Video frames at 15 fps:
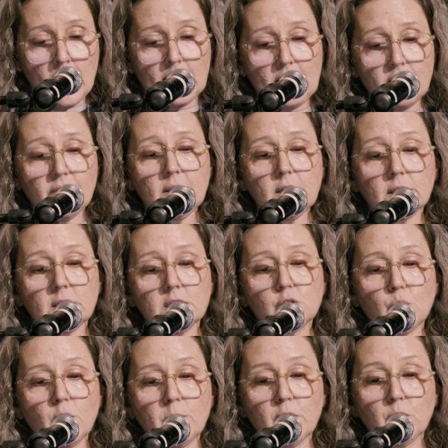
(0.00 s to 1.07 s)
Given that
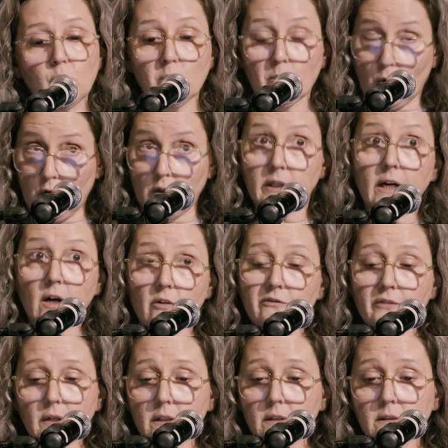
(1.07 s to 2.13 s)
these women were morally
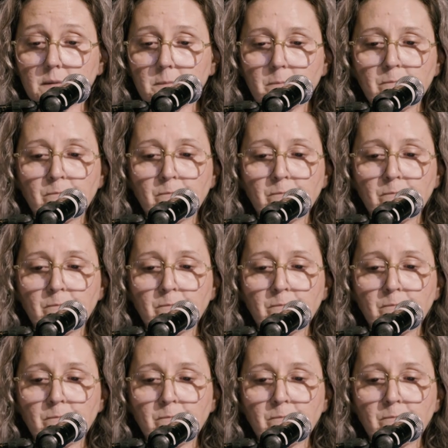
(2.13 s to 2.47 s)
confident,